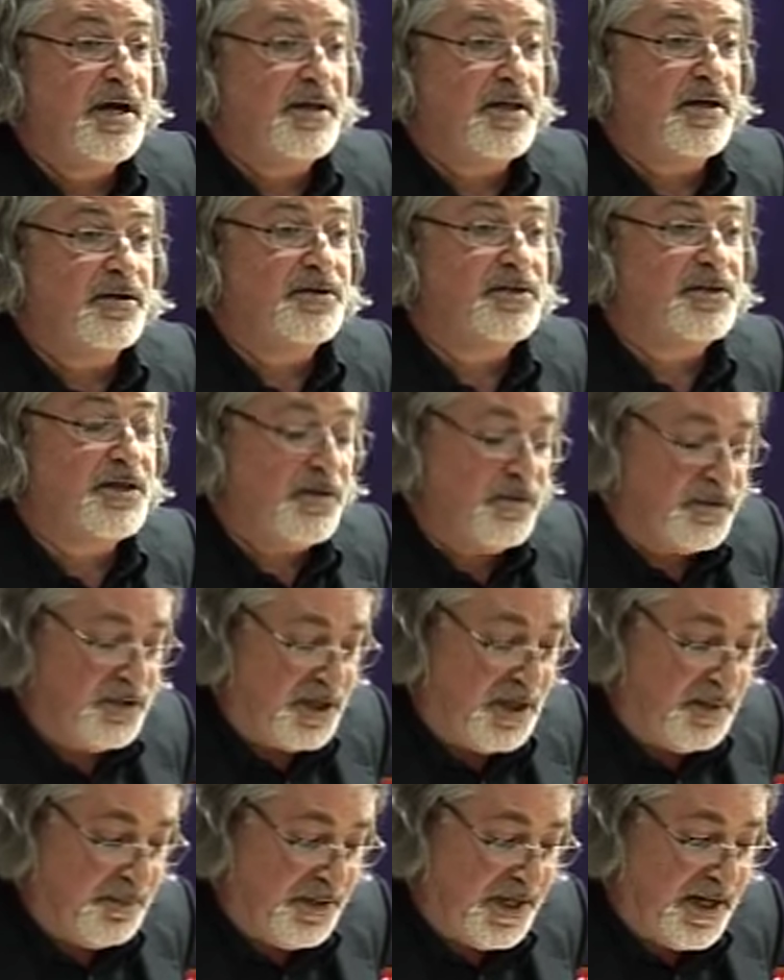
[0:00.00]
they'll still
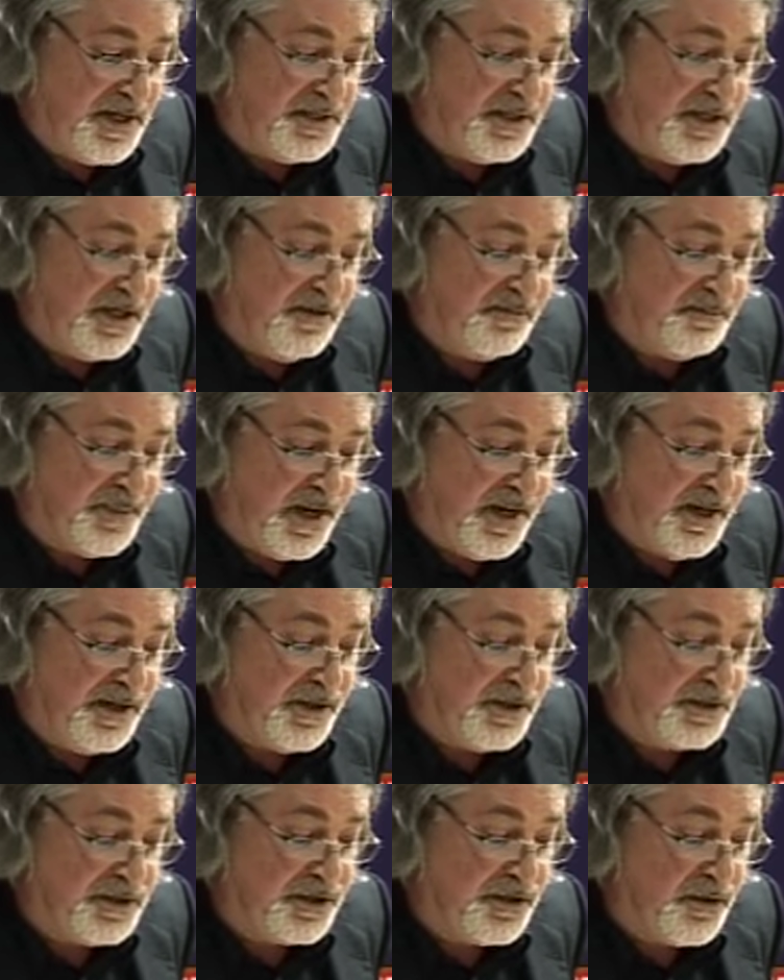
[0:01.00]
see plenty of
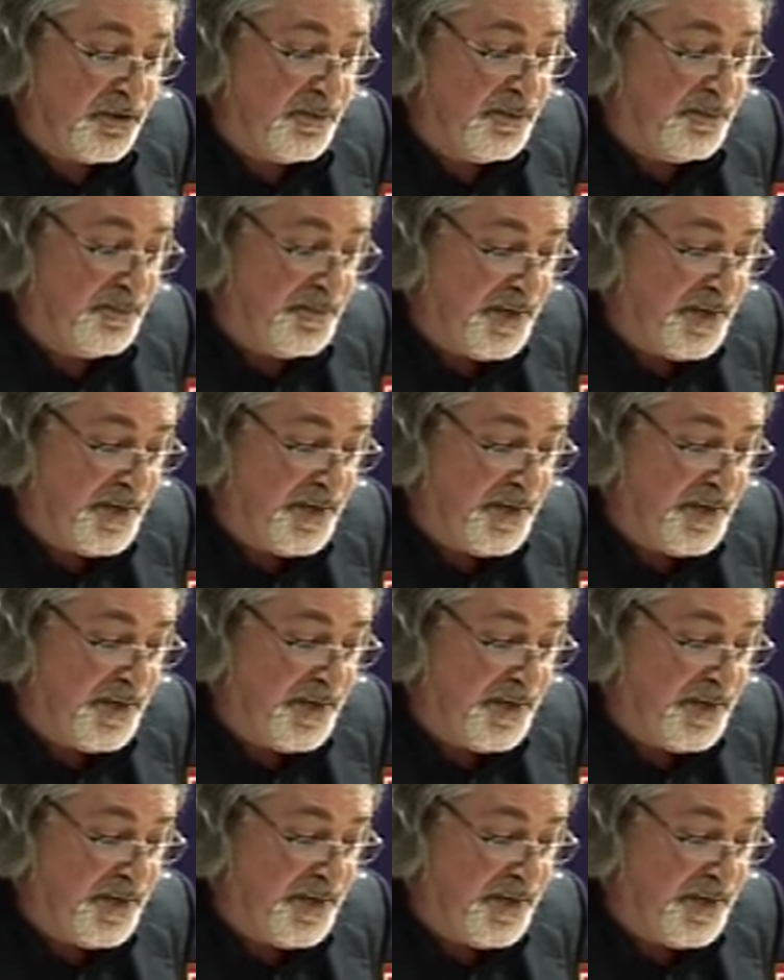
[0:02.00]
biological